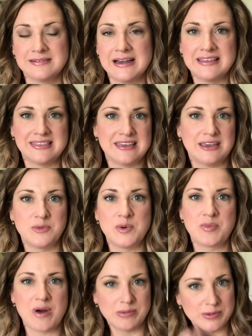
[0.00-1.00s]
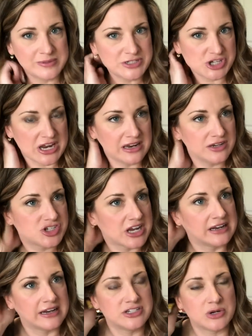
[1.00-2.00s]
it will probably change,
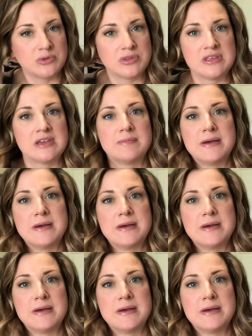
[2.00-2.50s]
and I don't think